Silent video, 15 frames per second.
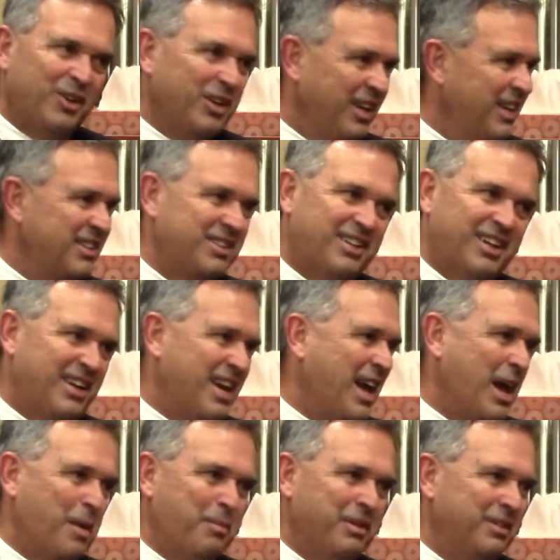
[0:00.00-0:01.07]
It's going to
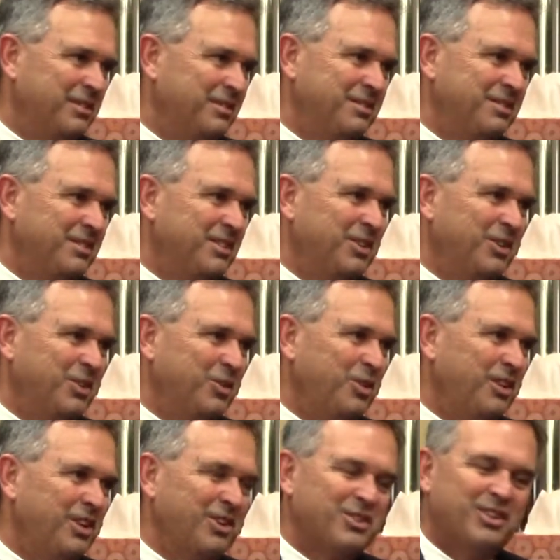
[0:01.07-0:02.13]
happen.
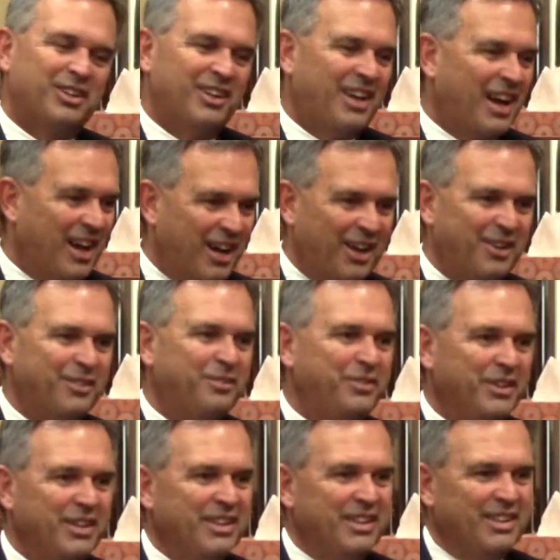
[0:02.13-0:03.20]
There's a lot of
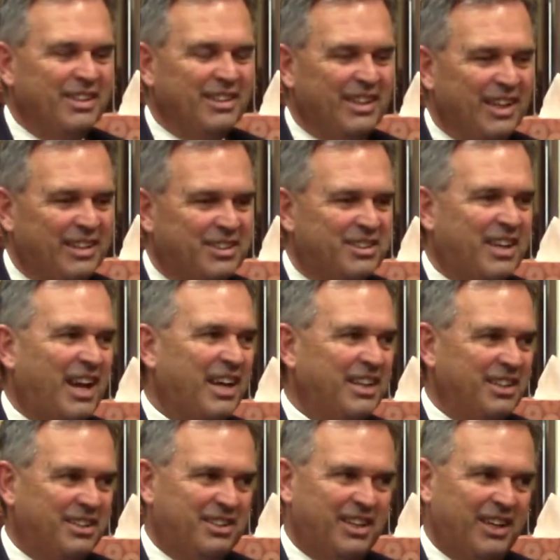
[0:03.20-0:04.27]

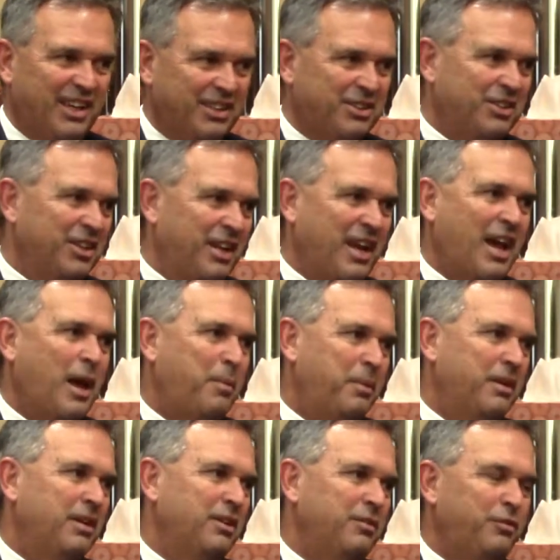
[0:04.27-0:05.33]
exciting things going to
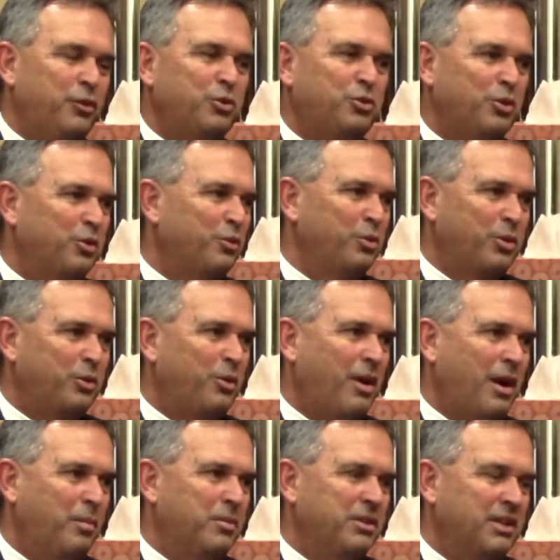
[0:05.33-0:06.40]
happen in the future of Warner
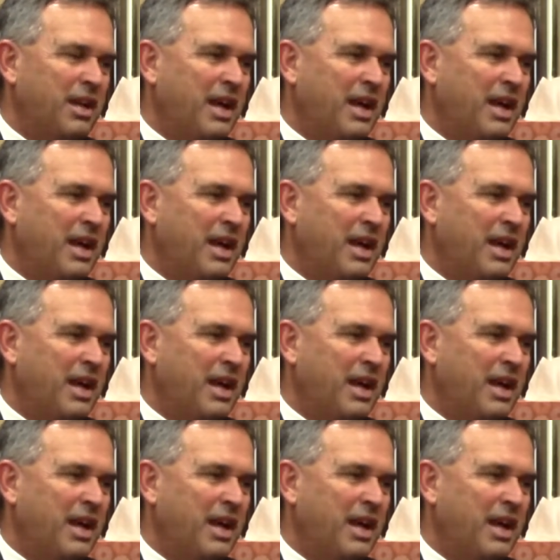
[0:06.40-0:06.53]
Robins, and